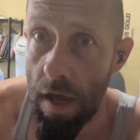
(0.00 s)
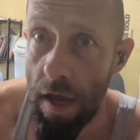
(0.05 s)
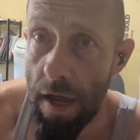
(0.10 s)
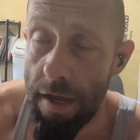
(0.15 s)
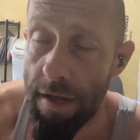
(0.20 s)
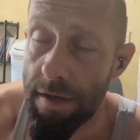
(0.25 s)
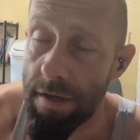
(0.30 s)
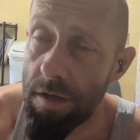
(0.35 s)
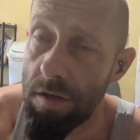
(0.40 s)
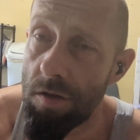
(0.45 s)

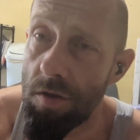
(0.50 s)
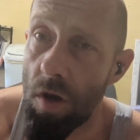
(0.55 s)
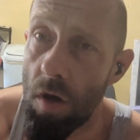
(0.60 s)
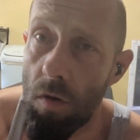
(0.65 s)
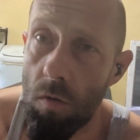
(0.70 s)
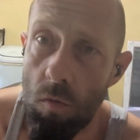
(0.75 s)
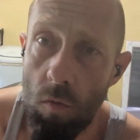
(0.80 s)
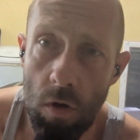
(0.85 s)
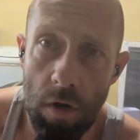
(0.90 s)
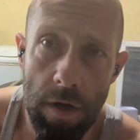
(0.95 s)
And
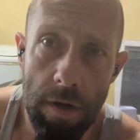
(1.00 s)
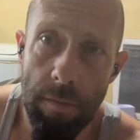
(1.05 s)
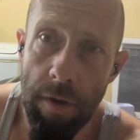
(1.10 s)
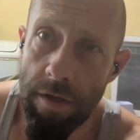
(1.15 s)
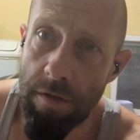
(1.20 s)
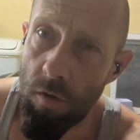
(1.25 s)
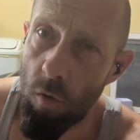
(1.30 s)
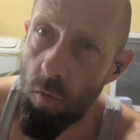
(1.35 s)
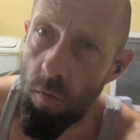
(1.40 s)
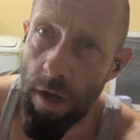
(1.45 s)
don't worry
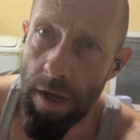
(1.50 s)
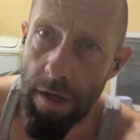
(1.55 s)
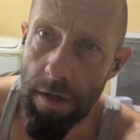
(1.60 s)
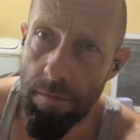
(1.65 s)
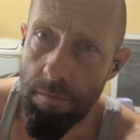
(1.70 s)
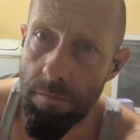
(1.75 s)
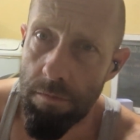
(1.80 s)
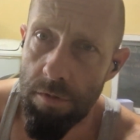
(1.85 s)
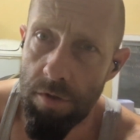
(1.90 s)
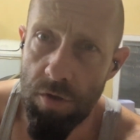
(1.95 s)
about the weight.
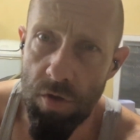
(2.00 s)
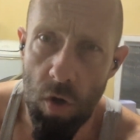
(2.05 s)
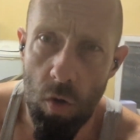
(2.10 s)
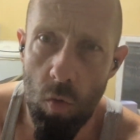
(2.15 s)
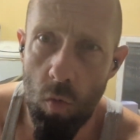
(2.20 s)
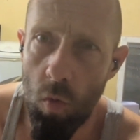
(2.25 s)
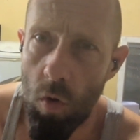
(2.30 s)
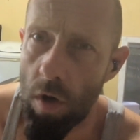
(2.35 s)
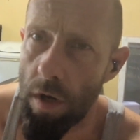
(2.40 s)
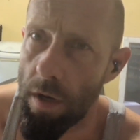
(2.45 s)

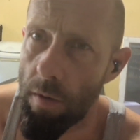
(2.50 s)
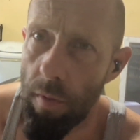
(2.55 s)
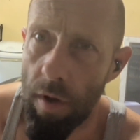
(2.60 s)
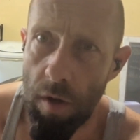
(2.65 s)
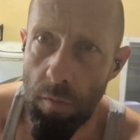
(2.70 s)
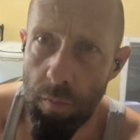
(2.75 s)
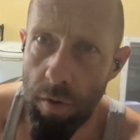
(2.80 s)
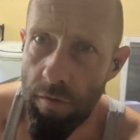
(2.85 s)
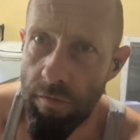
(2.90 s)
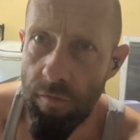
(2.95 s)
Don't worry
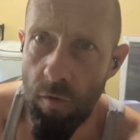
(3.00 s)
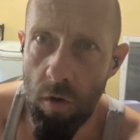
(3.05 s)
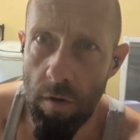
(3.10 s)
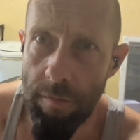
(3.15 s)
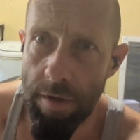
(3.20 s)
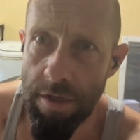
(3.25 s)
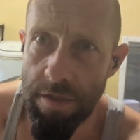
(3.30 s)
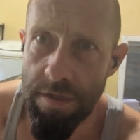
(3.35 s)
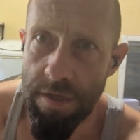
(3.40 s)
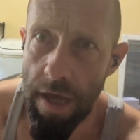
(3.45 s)
about
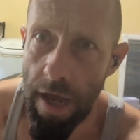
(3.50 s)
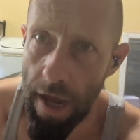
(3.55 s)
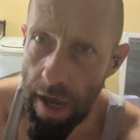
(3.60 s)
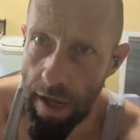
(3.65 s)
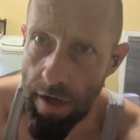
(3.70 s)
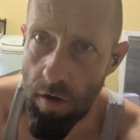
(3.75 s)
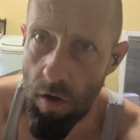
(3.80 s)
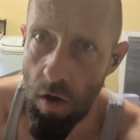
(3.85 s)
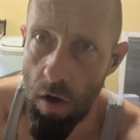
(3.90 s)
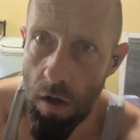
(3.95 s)
performance
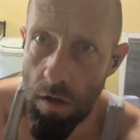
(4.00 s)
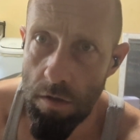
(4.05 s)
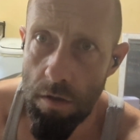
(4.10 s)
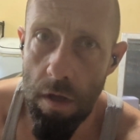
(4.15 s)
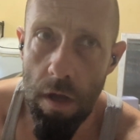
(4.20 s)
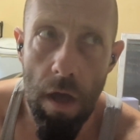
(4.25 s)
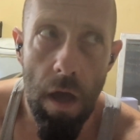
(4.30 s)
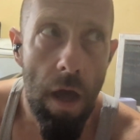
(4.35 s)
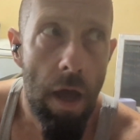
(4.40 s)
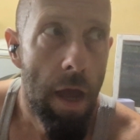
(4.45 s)
at all.
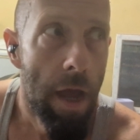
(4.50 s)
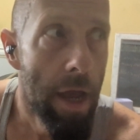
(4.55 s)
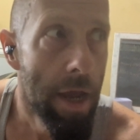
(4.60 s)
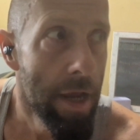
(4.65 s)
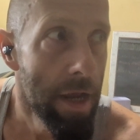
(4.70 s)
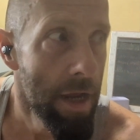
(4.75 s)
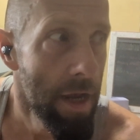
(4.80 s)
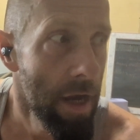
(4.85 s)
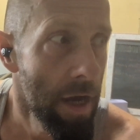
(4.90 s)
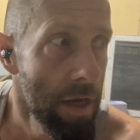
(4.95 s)

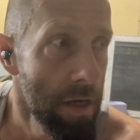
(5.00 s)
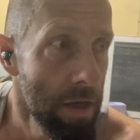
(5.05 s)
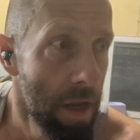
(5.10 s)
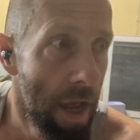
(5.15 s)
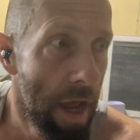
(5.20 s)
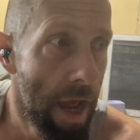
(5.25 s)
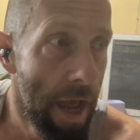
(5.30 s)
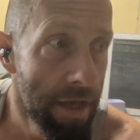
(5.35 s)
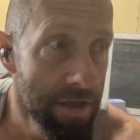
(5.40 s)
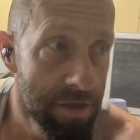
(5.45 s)
And
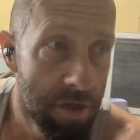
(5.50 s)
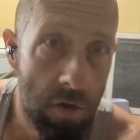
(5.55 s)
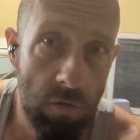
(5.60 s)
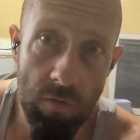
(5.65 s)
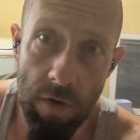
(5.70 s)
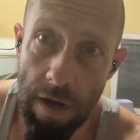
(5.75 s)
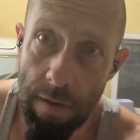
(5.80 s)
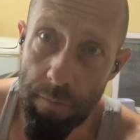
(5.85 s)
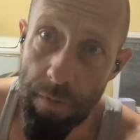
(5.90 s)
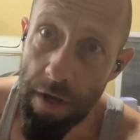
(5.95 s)
as you're
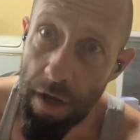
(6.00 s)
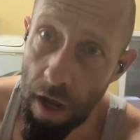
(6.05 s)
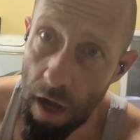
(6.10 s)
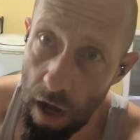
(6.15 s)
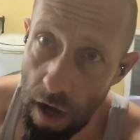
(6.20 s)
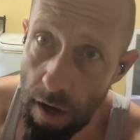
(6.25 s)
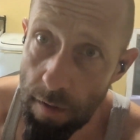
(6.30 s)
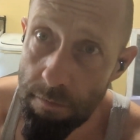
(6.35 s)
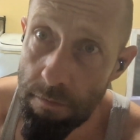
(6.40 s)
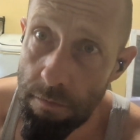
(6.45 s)
ramping
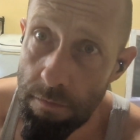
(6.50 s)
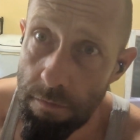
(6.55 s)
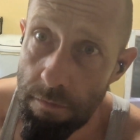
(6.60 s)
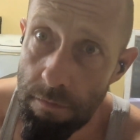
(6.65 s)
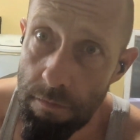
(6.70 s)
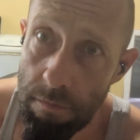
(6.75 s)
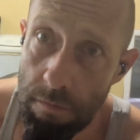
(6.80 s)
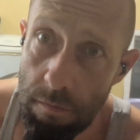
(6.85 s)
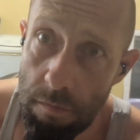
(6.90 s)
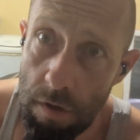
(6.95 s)
up
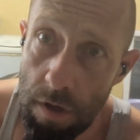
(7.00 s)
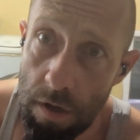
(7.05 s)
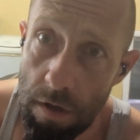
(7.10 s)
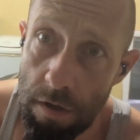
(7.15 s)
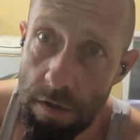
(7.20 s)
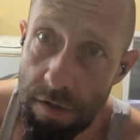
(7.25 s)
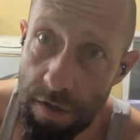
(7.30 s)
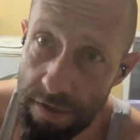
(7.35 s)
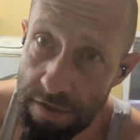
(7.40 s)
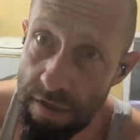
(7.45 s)

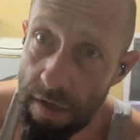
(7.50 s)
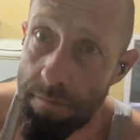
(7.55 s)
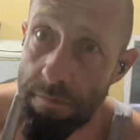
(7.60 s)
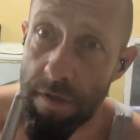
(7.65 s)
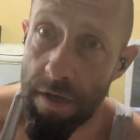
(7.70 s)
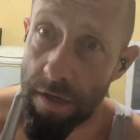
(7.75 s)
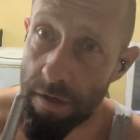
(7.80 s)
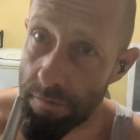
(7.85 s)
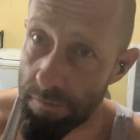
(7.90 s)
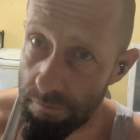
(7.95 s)
to
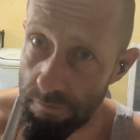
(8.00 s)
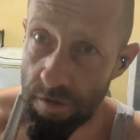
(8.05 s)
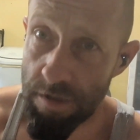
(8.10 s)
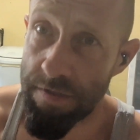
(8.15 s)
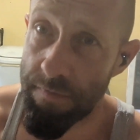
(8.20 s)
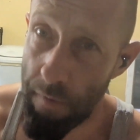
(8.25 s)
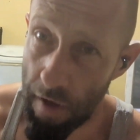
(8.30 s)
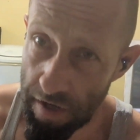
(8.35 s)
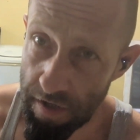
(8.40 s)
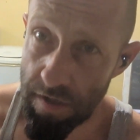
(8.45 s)
something
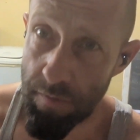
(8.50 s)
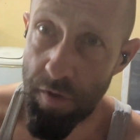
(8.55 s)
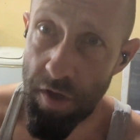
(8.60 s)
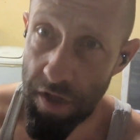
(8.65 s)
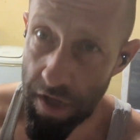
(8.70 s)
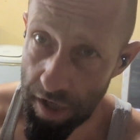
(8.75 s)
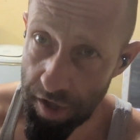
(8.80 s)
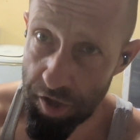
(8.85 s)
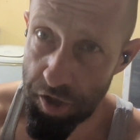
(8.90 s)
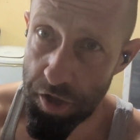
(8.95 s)

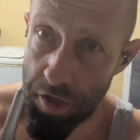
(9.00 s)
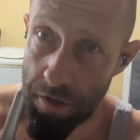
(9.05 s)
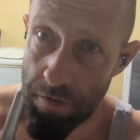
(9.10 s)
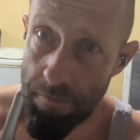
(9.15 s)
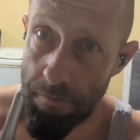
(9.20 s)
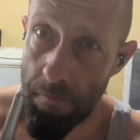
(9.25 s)
respectable-ish,